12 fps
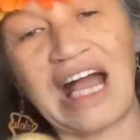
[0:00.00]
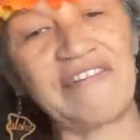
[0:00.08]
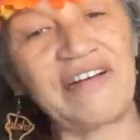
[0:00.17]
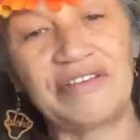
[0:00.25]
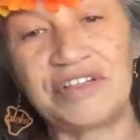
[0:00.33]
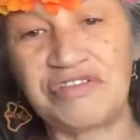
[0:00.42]
I've
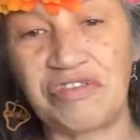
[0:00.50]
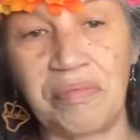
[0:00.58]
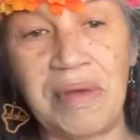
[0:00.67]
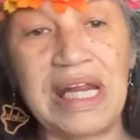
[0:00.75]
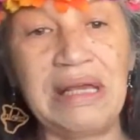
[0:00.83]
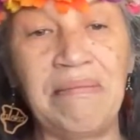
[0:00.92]
held this for
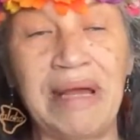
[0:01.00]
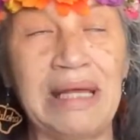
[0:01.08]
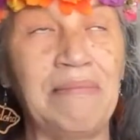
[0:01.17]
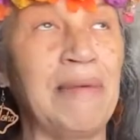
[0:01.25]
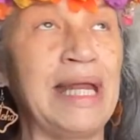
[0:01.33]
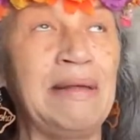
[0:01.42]
many,
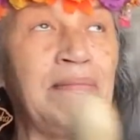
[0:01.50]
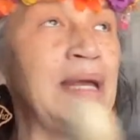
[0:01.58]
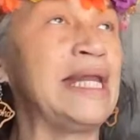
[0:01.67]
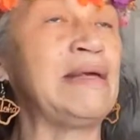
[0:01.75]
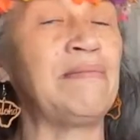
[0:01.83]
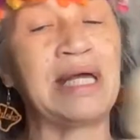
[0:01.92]
many, many,
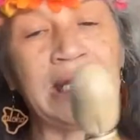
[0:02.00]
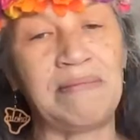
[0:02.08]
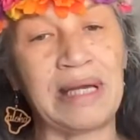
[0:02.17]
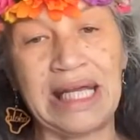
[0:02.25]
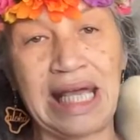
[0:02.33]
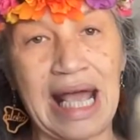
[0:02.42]
many, many,
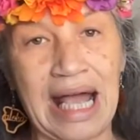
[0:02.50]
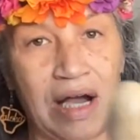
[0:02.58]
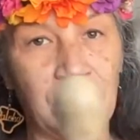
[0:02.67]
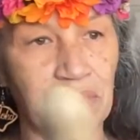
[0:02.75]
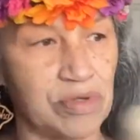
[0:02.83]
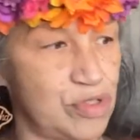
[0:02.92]
many
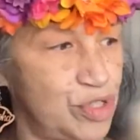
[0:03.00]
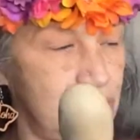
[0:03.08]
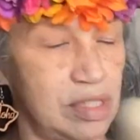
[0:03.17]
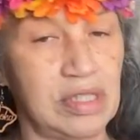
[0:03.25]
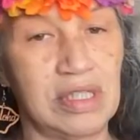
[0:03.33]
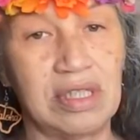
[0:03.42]

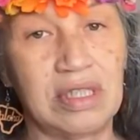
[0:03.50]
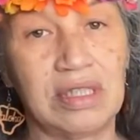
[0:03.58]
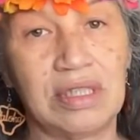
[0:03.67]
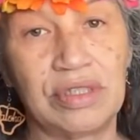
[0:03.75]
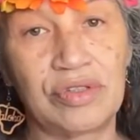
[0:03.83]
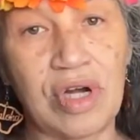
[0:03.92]
hours
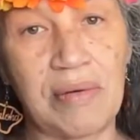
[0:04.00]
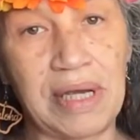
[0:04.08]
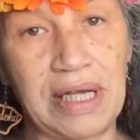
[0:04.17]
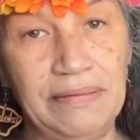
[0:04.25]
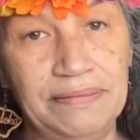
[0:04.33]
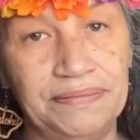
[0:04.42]

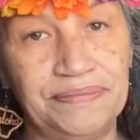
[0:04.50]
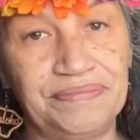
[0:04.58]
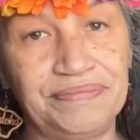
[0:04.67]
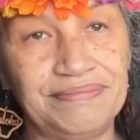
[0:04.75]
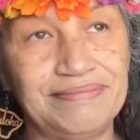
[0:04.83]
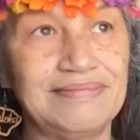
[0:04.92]
drumming
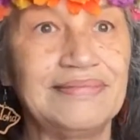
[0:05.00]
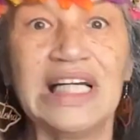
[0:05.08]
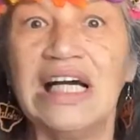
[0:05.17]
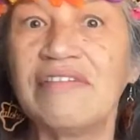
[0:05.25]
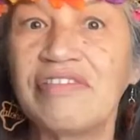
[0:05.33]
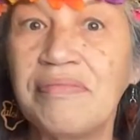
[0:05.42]

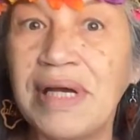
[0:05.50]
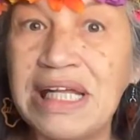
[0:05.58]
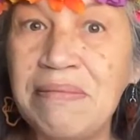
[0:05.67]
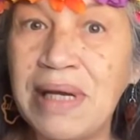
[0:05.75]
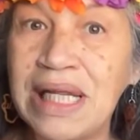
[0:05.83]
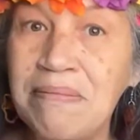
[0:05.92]
for
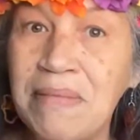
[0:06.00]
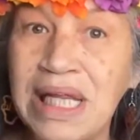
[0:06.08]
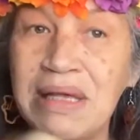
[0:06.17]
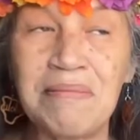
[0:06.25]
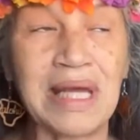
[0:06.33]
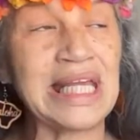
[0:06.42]
many, many,
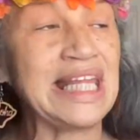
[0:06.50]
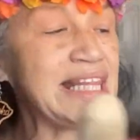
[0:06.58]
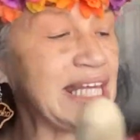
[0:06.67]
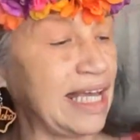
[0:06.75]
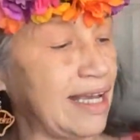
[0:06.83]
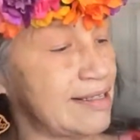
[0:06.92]
many, many
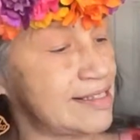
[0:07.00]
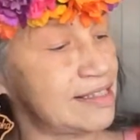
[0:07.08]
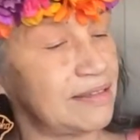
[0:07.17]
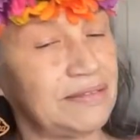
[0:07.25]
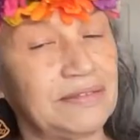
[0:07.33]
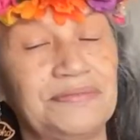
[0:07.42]
things
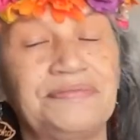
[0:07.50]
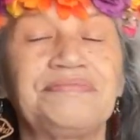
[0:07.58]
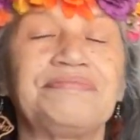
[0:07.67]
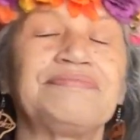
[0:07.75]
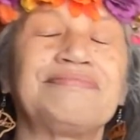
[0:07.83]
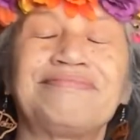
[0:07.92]

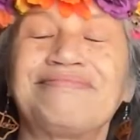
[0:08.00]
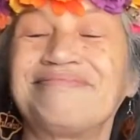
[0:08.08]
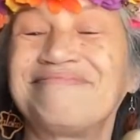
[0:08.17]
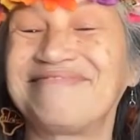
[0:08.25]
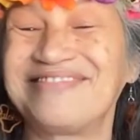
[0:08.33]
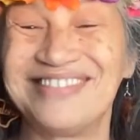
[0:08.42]

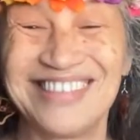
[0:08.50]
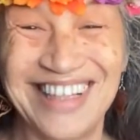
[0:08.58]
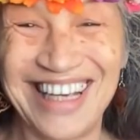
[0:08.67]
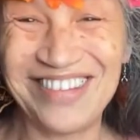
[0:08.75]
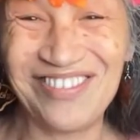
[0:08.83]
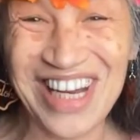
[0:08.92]

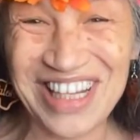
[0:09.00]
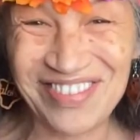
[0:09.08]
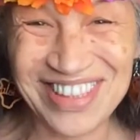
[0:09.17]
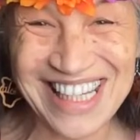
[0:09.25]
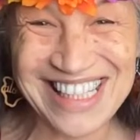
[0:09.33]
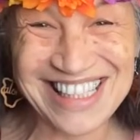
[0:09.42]
in many
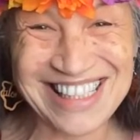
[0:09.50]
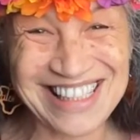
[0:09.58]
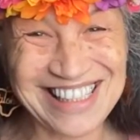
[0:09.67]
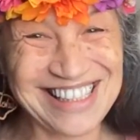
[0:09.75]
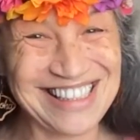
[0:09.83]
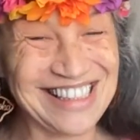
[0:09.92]

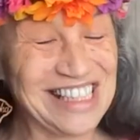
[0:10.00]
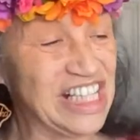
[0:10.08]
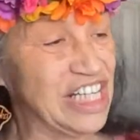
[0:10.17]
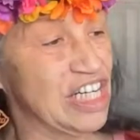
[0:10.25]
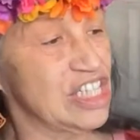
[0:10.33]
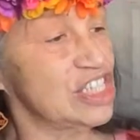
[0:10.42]
places.
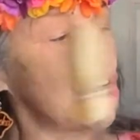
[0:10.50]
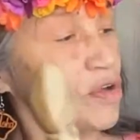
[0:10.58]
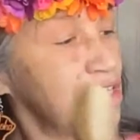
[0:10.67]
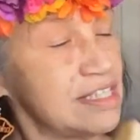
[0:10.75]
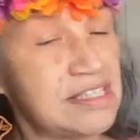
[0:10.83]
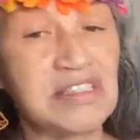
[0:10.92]

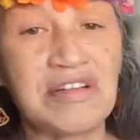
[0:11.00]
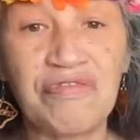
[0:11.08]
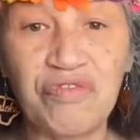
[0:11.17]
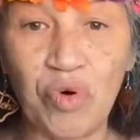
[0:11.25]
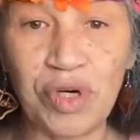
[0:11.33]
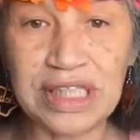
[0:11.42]
So this is a
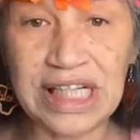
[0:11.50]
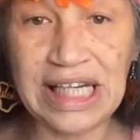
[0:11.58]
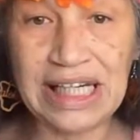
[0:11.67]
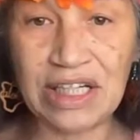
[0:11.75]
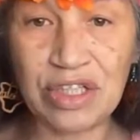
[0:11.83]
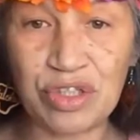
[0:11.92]

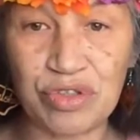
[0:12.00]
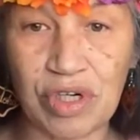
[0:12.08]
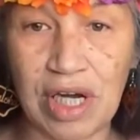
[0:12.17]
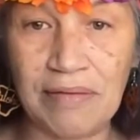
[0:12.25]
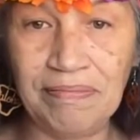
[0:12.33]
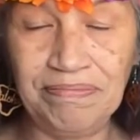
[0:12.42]
14-inch
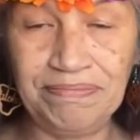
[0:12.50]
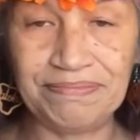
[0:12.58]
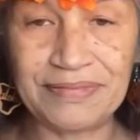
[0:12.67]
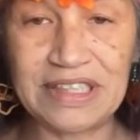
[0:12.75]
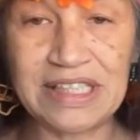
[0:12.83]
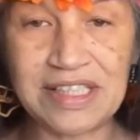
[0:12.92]
drum,
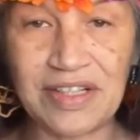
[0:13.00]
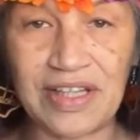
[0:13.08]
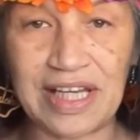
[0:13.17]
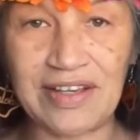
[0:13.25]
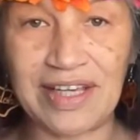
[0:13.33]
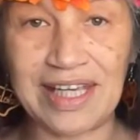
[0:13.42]
so
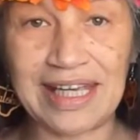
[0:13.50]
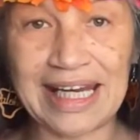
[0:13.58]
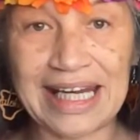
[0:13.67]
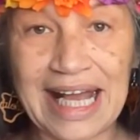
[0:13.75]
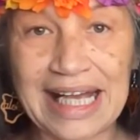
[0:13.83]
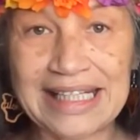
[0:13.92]
that you can get
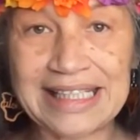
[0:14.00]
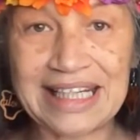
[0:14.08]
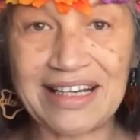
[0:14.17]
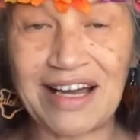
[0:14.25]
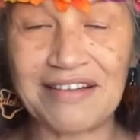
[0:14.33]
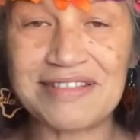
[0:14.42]
an
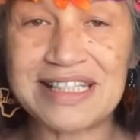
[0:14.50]
idea of